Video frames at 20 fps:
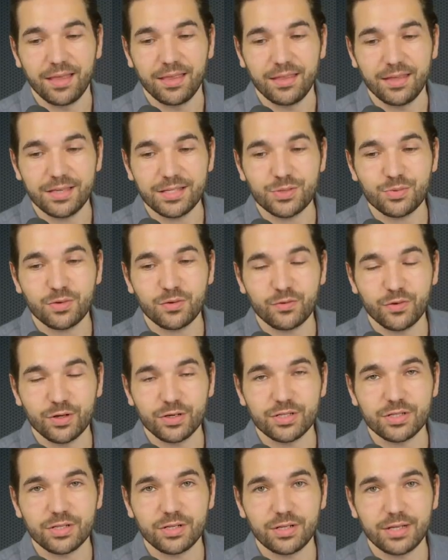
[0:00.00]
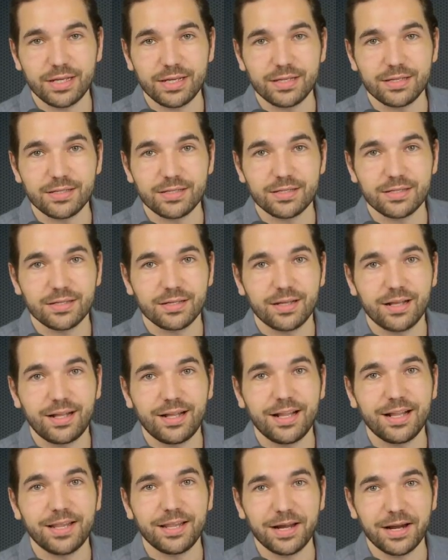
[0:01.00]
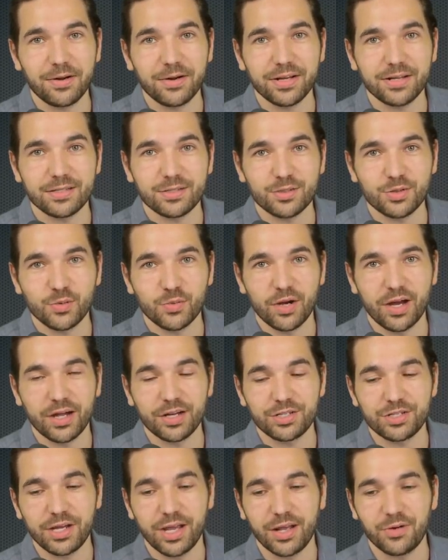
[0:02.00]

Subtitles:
This reversal is hilarious to watch